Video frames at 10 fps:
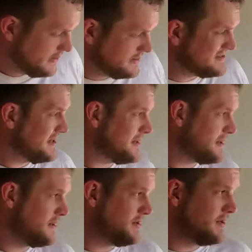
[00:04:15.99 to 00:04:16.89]
Let's
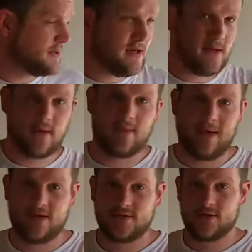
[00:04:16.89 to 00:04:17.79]
take a look in the
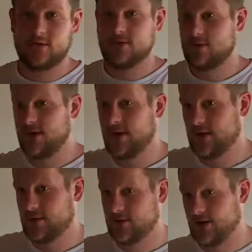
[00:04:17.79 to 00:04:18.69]
master,
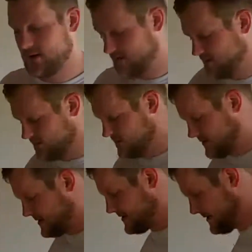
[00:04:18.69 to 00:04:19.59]
and we'll look
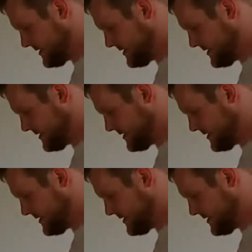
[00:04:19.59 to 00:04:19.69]
around in